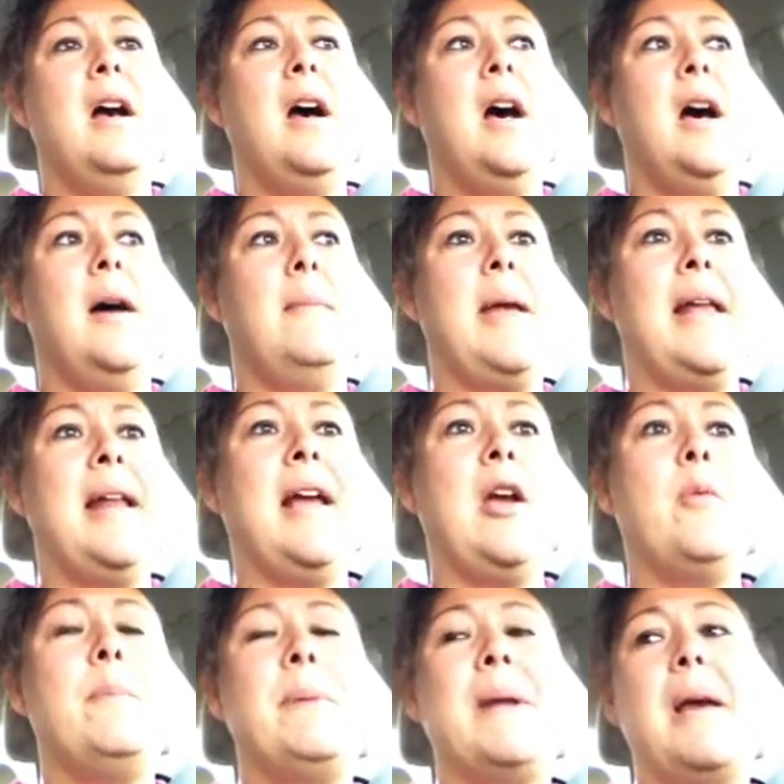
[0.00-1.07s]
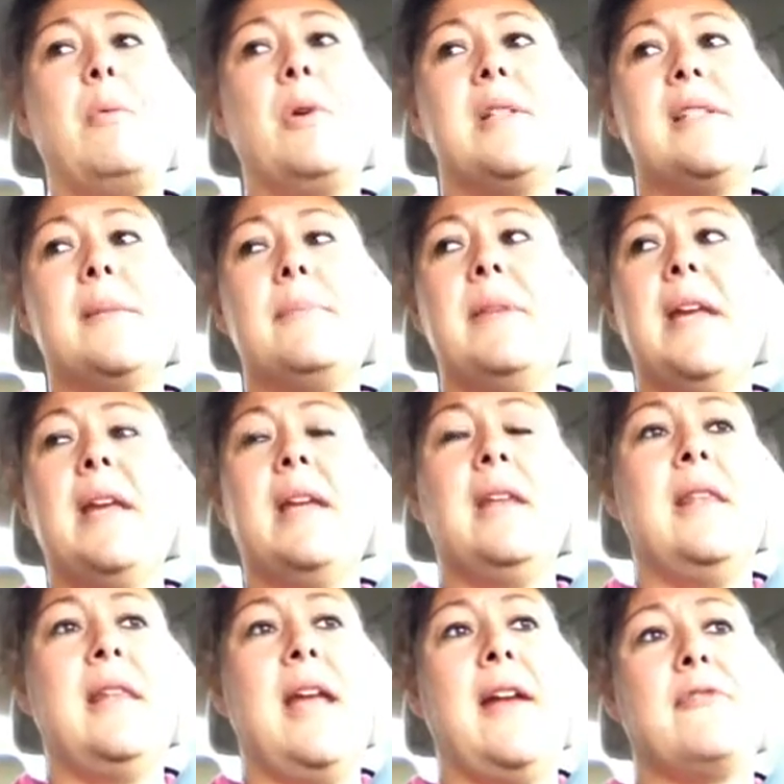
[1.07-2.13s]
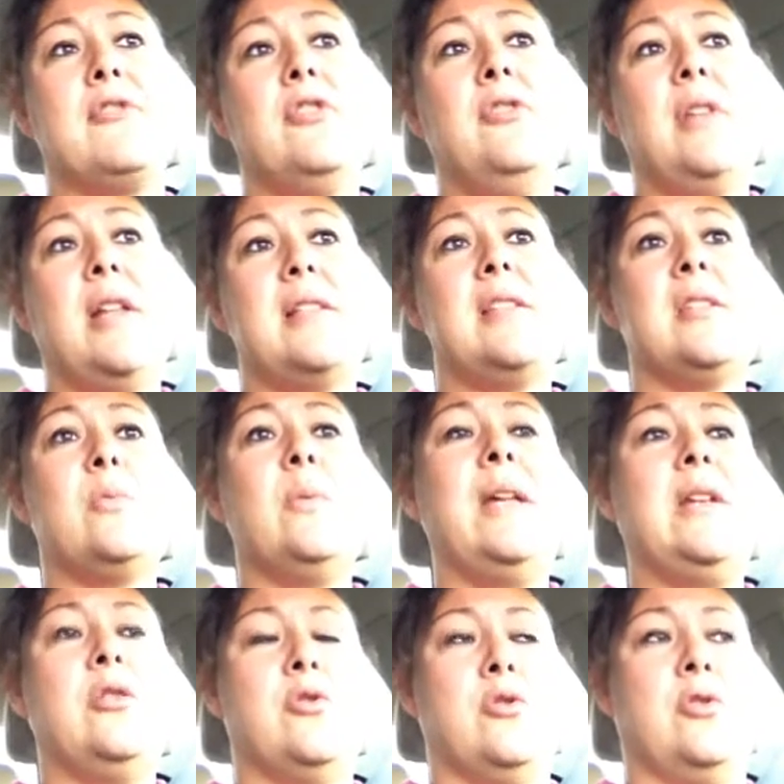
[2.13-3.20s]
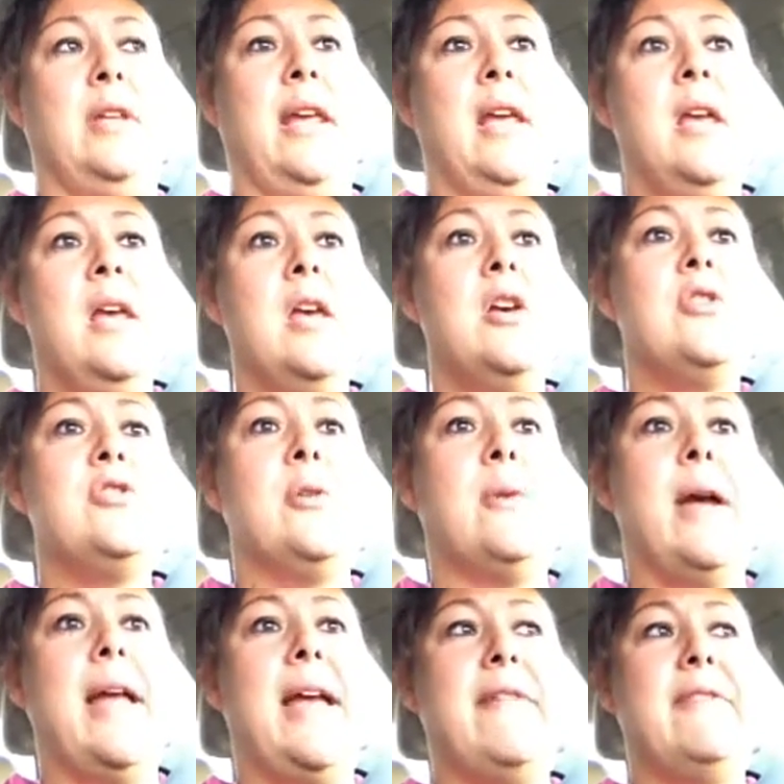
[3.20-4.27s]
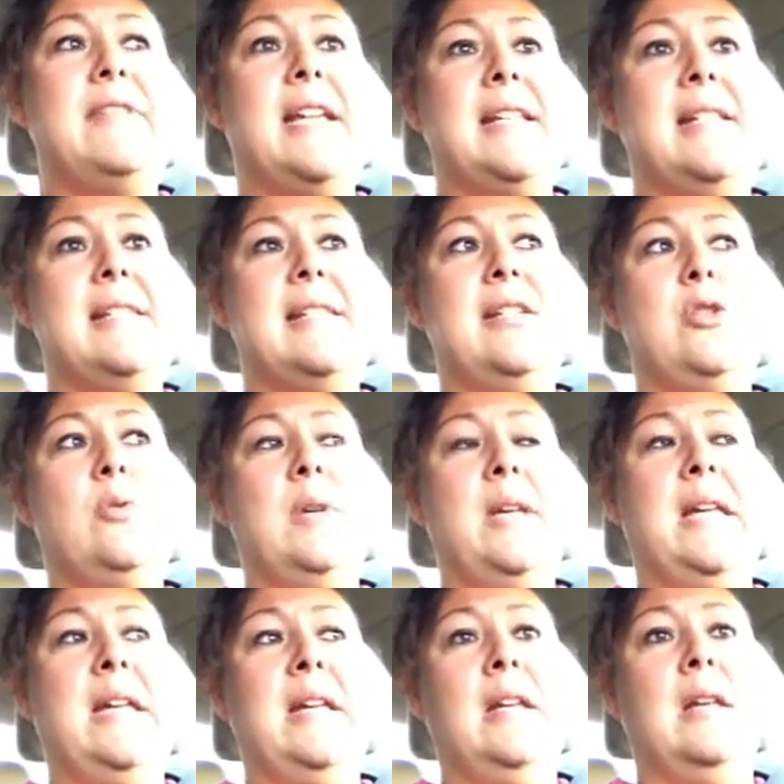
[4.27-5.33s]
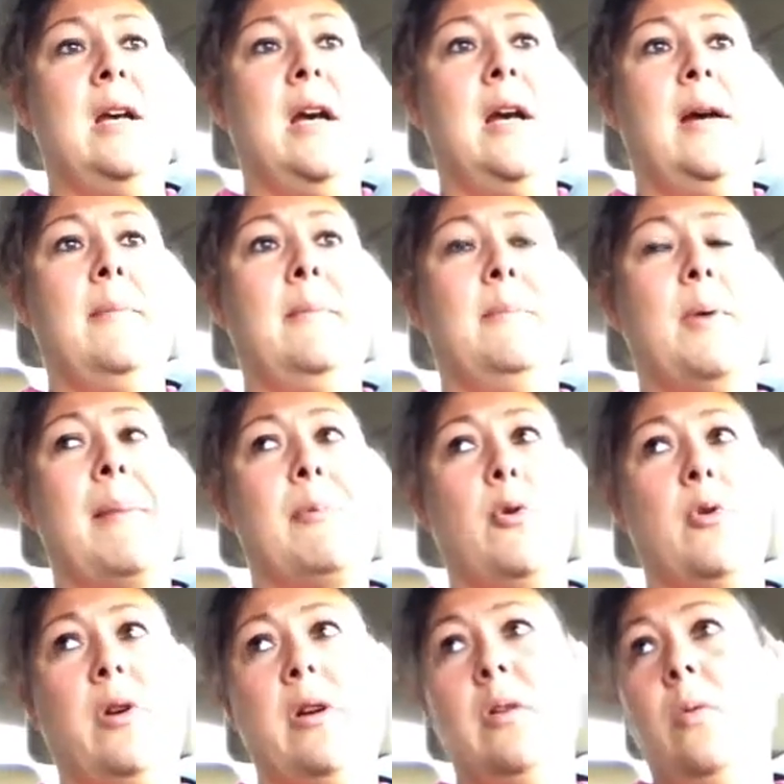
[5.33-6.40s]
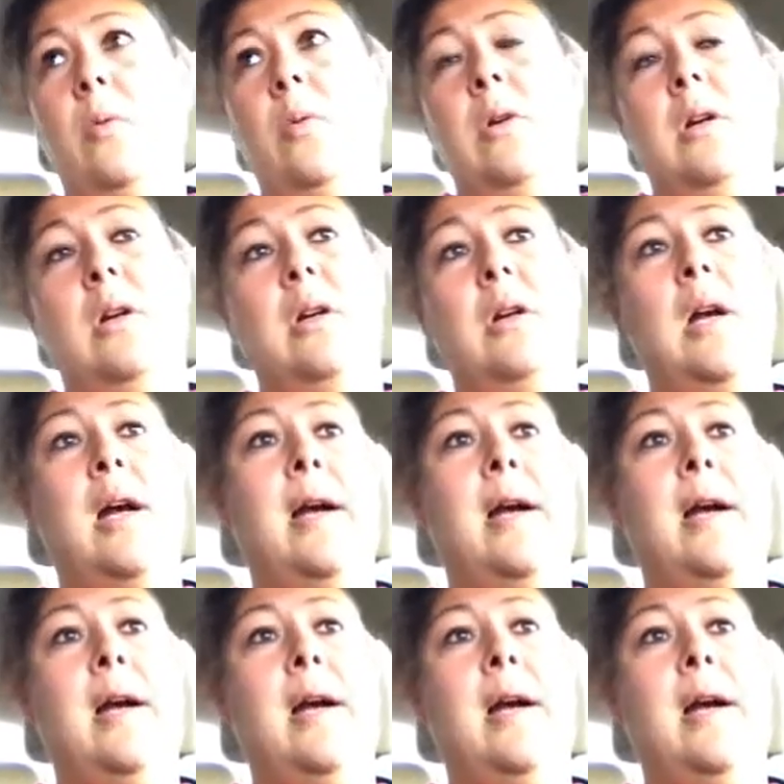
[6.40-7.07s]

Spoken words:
But I want something in the afternoon that's sweet usually. So I have a tendency to eat popcorn or